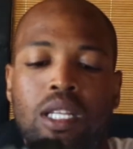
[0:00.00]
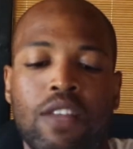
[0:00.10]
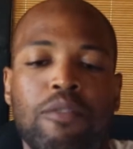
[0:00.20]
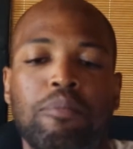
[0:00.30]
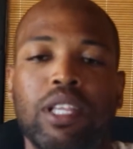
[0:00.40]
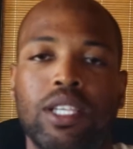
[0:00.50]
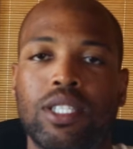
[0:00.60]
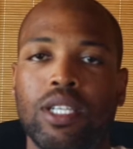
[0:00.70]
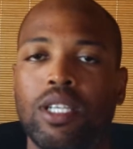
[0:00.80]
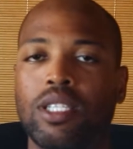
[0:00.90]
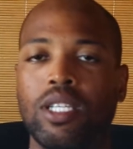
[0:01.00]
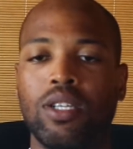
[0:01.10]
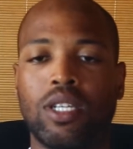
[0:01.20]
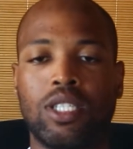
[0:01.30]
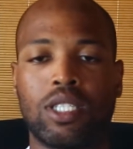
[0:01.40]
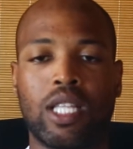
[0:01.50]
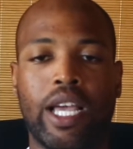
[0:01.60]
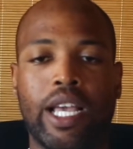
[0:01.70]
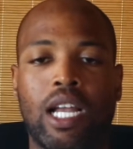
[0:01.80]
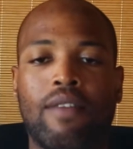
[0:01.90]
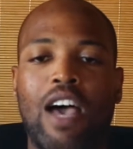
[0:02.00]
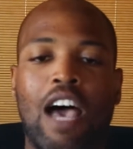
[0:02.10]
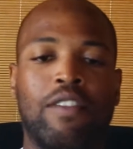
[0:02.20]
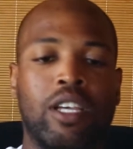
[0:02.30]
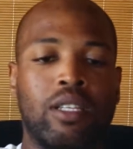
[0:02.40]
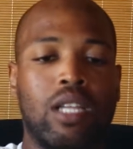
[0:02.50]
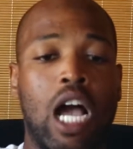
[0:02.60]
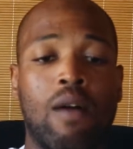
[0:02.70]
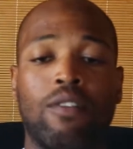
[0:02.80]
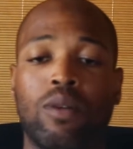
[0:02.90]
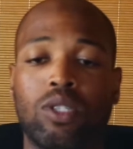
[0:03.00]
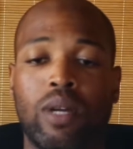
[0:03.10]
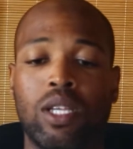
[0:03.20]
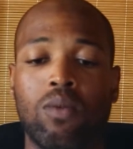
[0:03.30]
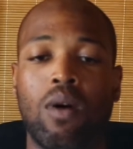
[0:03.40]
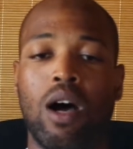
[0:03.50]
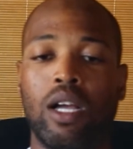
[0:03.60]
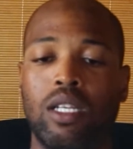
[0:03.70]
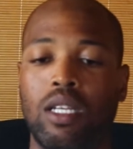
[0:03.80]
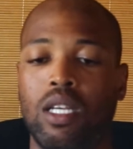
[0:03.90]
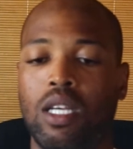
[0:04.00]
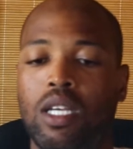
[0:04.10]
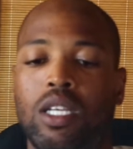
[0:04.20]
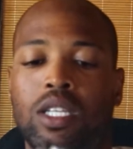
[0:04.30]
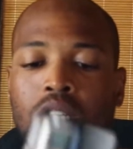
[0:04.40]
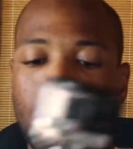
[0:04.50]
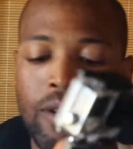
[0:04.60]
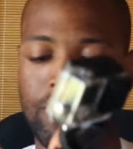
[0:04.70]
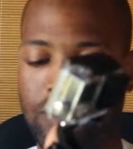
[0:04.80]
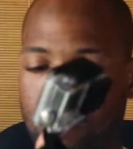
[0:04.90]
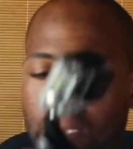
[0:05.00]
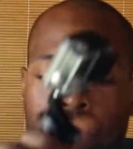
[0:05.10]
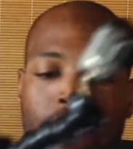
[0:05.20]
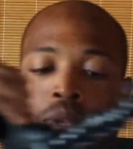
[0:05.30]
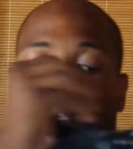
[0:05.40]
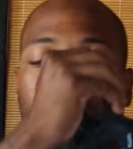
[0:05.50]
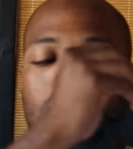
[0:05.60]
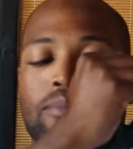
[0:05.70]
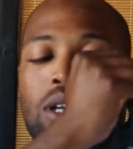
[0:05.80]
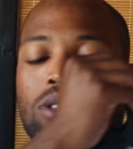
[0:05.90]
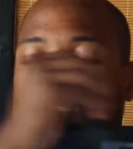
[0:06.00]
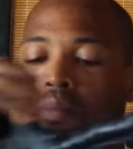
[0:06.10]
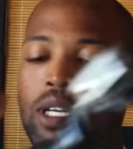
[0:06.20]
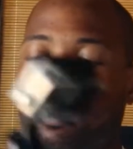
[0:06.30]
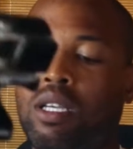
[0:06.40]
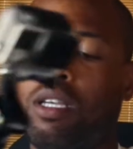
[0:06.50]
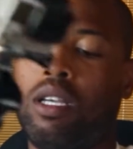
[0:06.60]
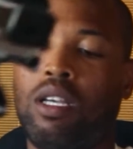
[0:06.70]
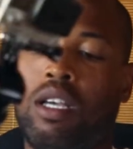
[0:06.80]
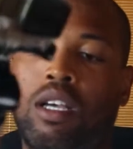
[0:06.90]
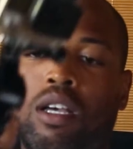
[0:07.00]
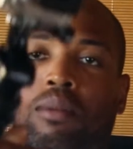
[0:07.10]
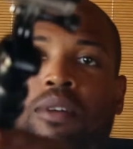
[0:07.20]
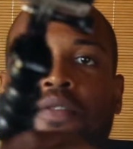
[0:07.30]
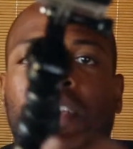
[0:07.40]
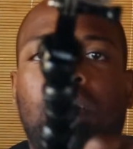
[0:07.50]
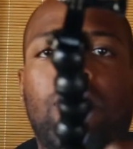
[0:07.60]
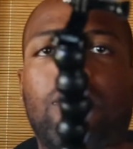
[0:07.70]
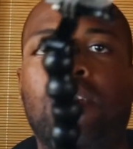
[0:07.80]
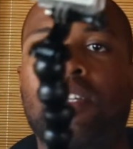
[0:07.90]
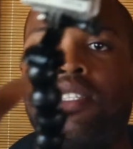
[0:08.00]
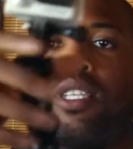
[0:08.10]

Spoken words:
different places, and you could just like kind of have it however which way you want, you know. Maybe mount it to my finger here. You could